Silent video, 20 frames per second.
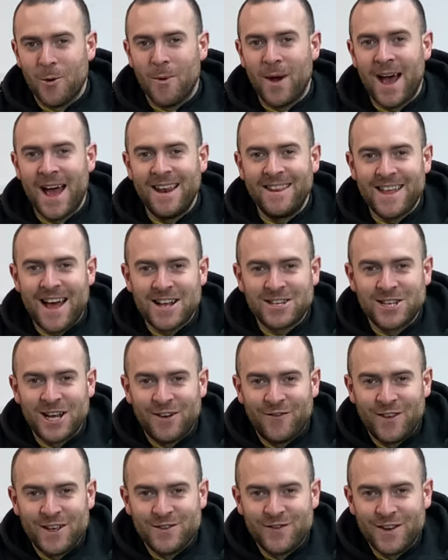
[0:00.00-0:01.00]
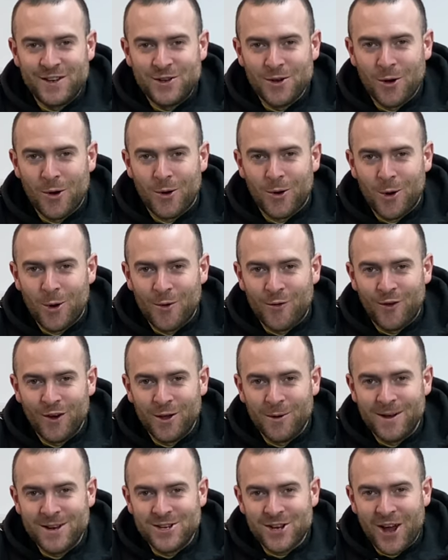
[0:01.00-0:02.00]
Well, that's it for this video.
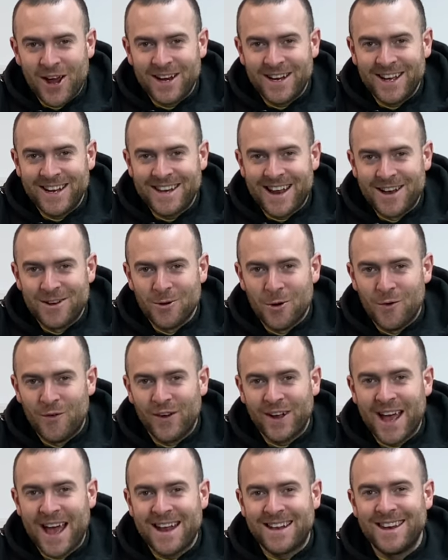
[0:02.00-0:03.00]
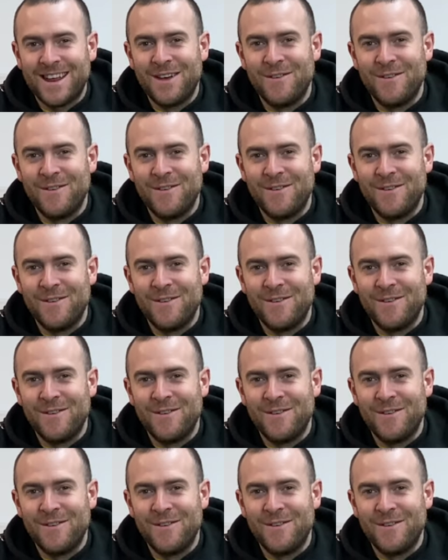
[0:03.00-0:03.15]
Hopefully you enjoyed it, and don't forget,